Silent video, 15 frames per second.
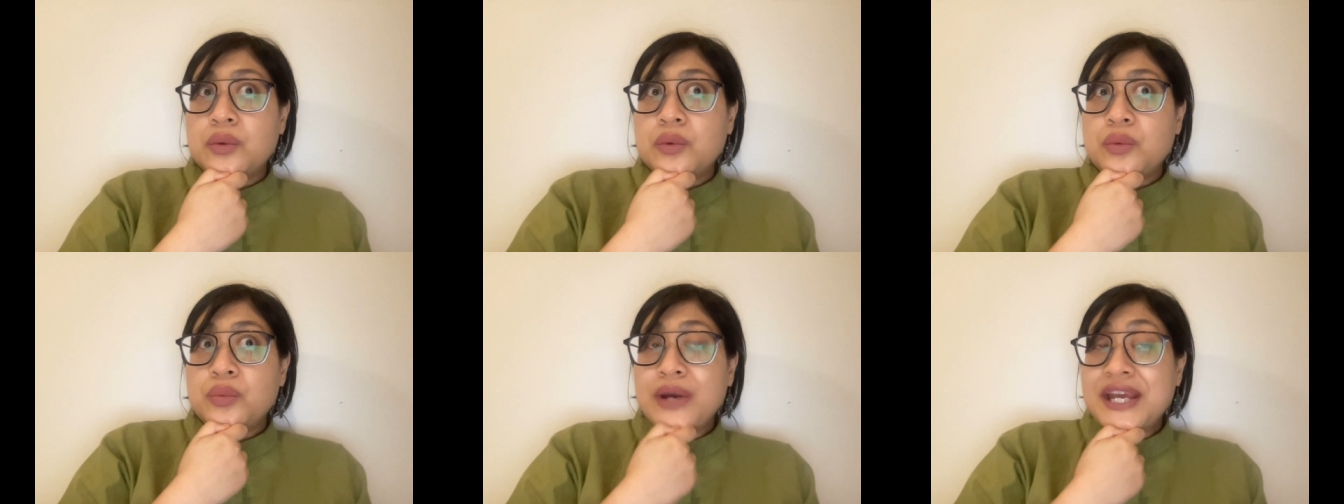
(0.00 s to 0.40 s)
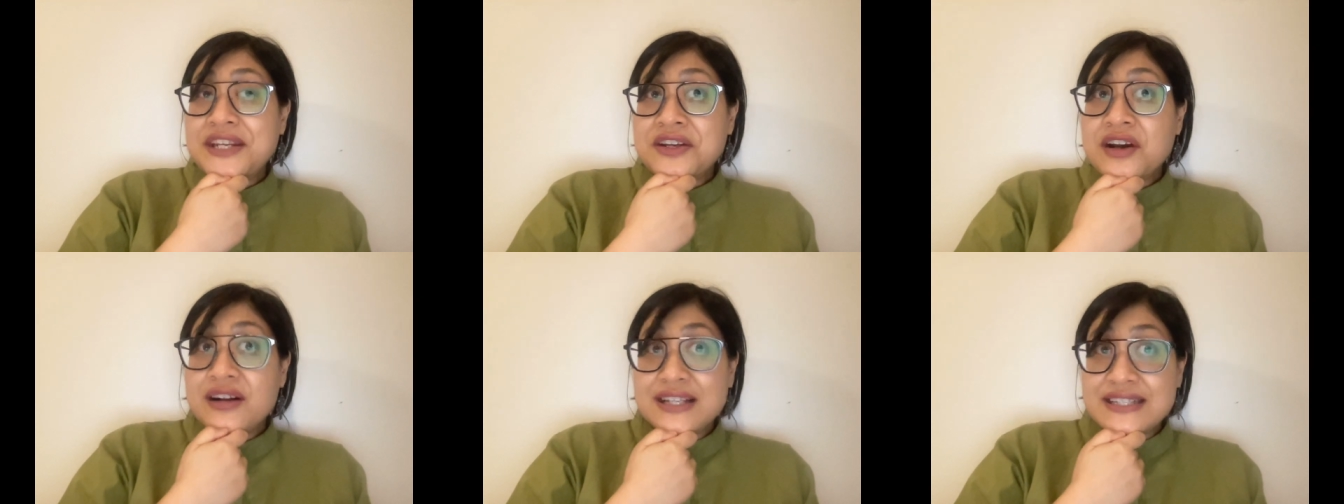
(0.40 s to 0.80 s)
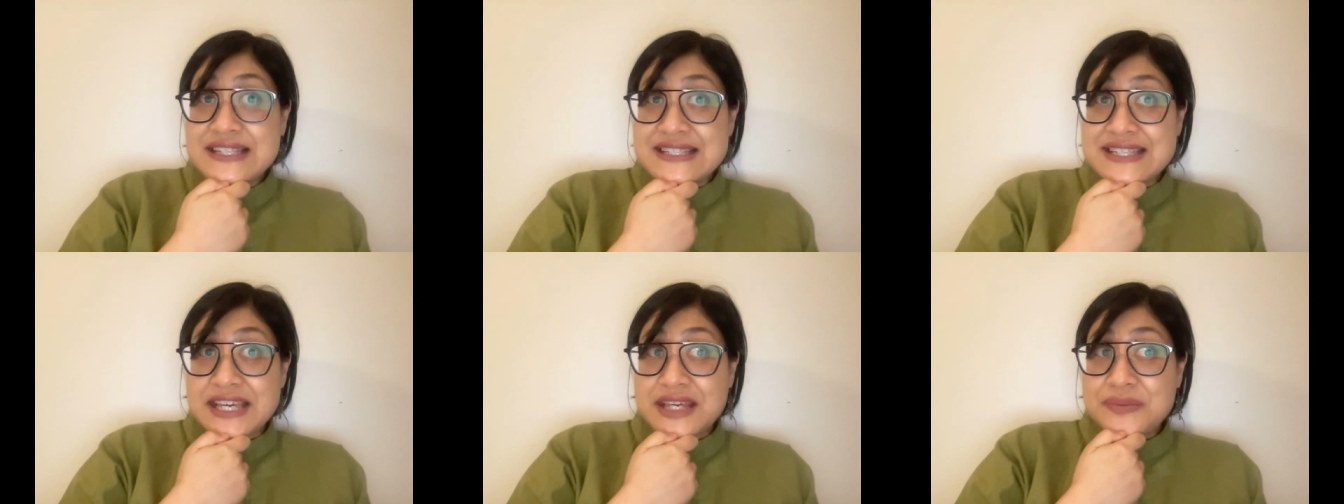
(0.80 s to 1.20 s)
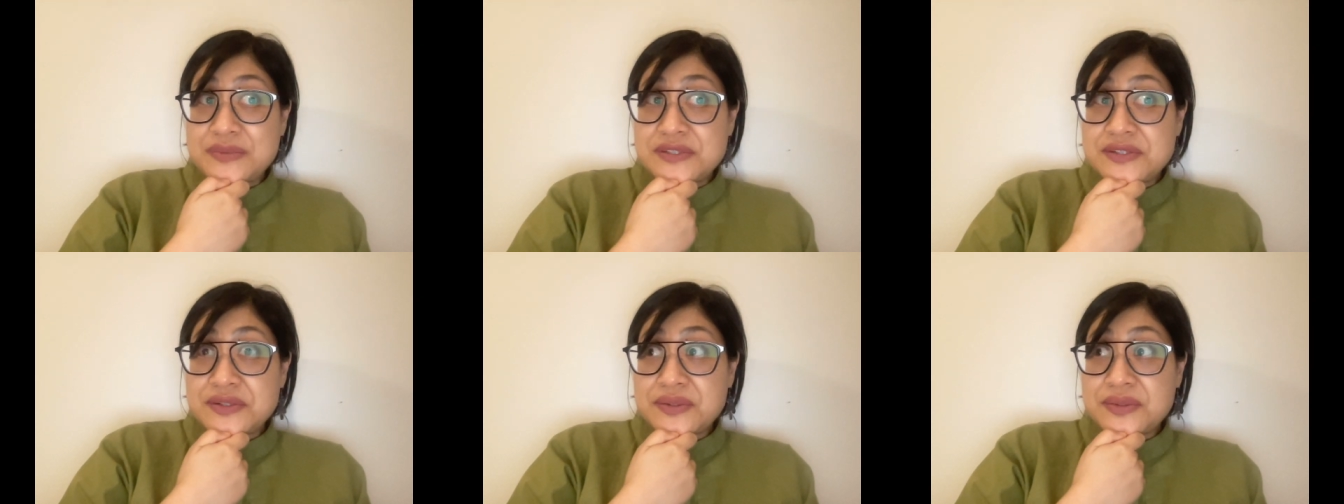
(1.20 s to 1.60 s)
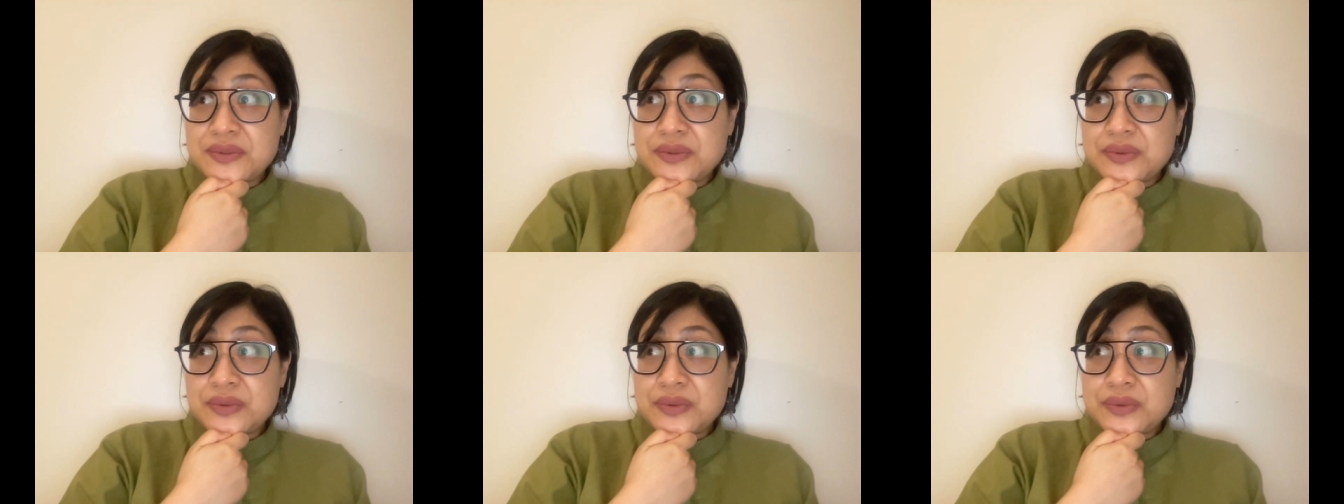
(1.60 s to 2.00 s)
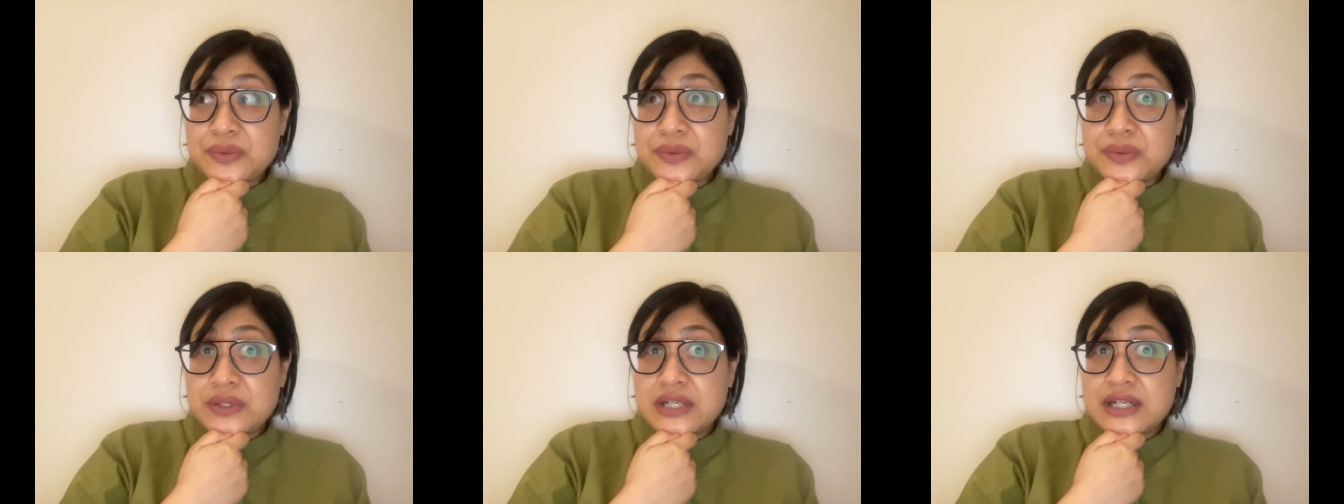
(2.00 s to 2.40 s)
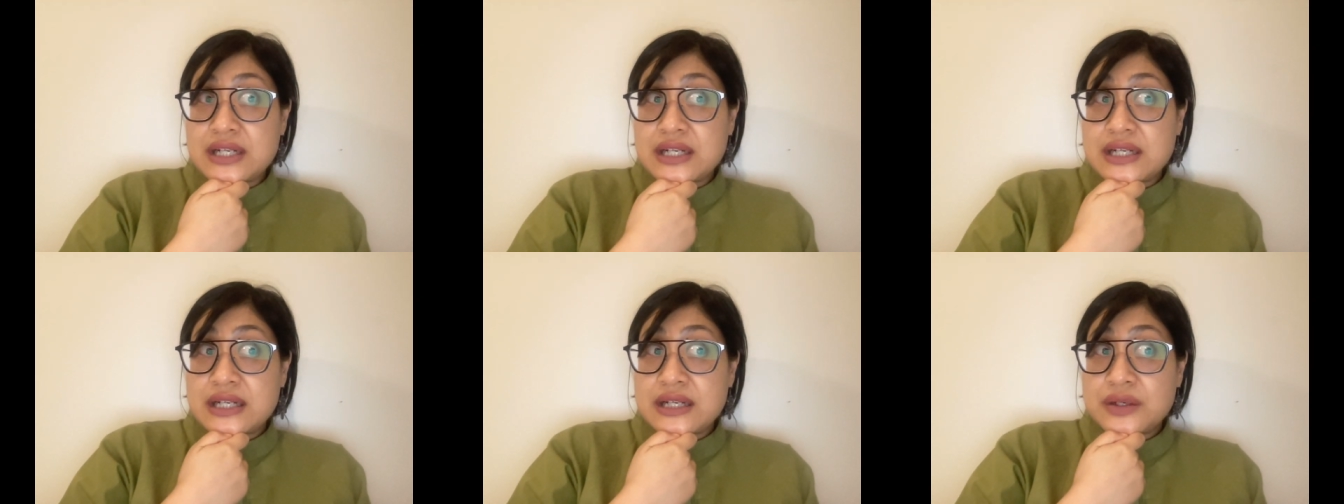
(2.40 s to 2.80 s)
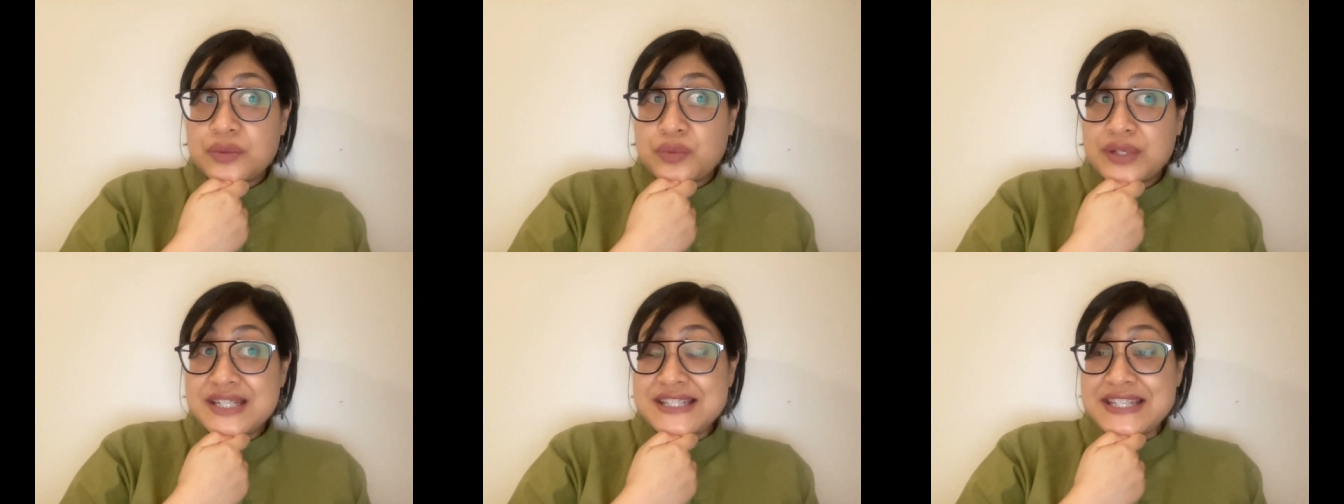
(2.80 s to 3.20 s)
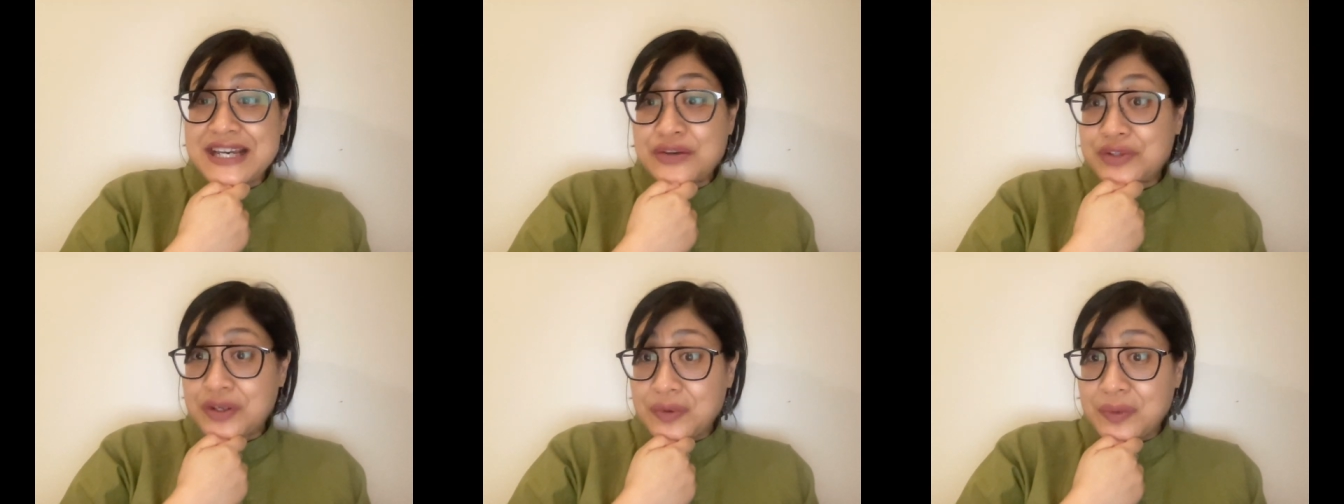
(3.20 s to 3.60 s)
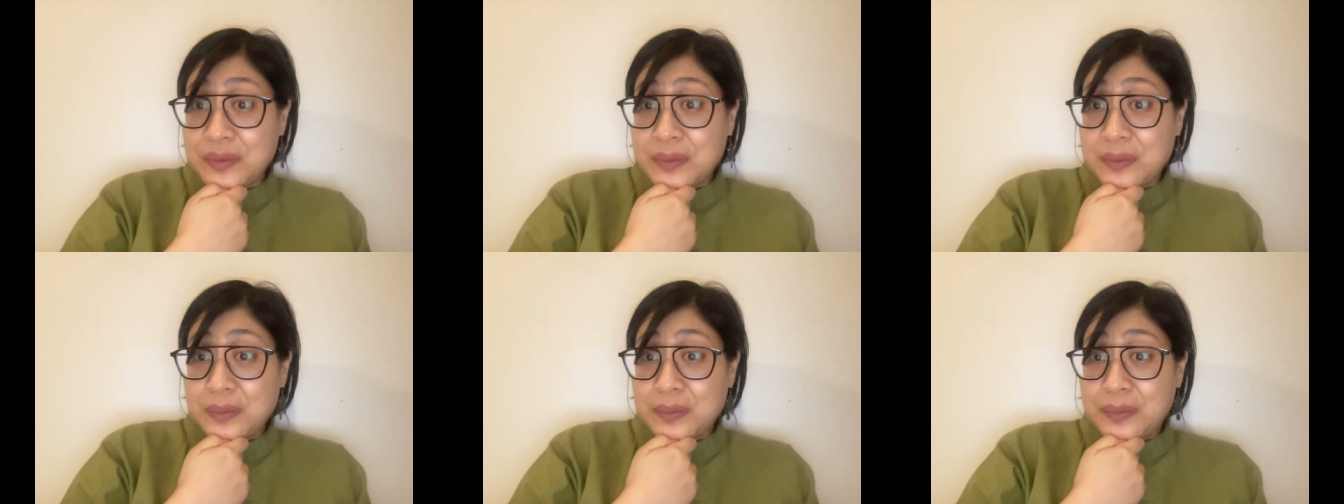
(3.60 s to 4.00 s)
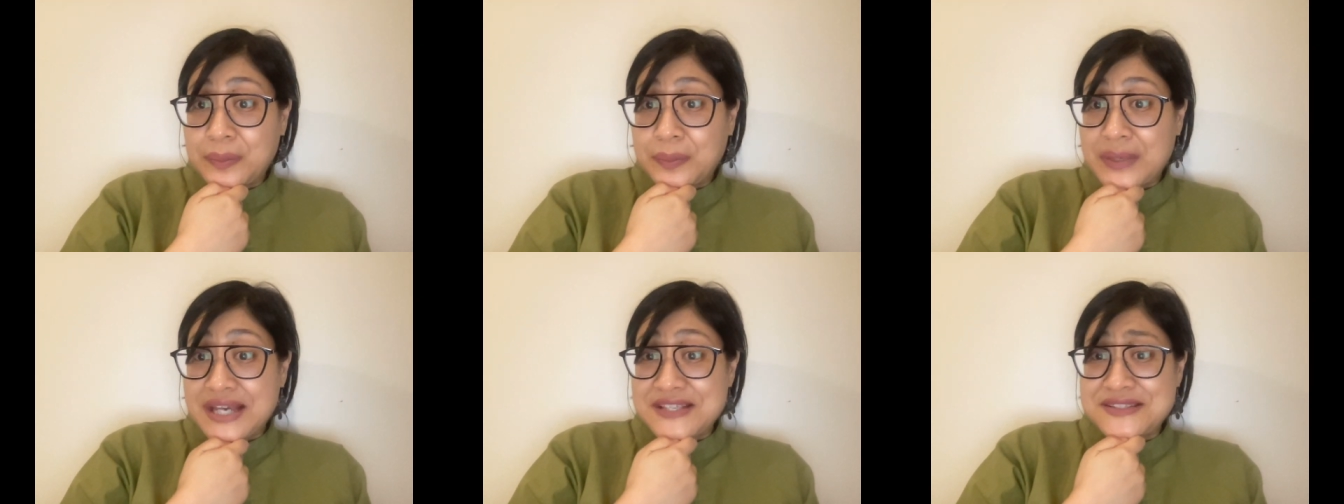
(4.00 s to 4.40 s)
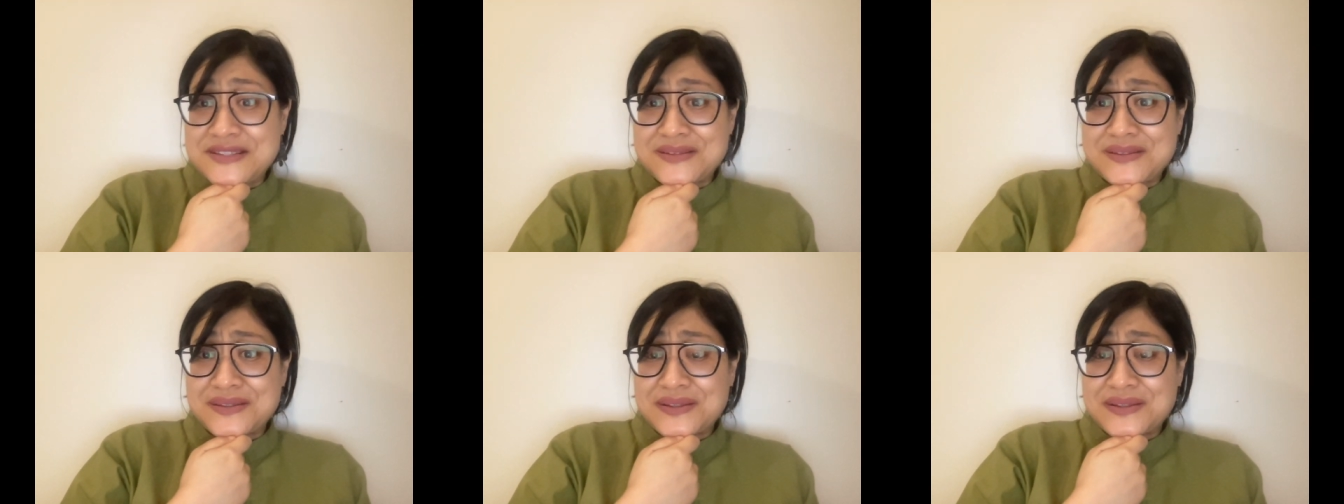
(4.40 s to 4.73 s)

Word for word: when colonists came to uh, what is now known as